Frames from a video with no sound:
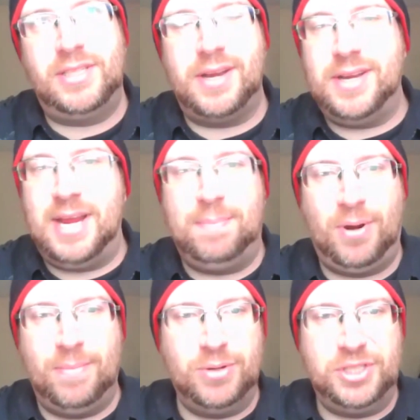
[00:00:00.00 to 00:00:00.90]
Sunday
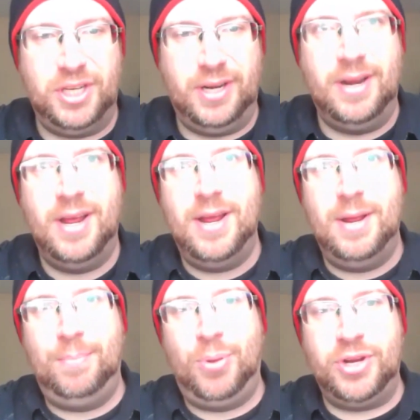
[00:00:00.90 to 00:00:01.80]
promotion.
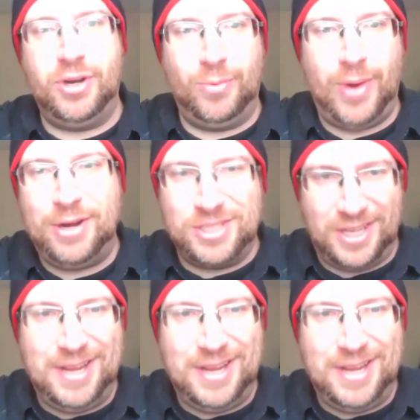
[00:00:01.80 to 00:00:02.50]
Put your writers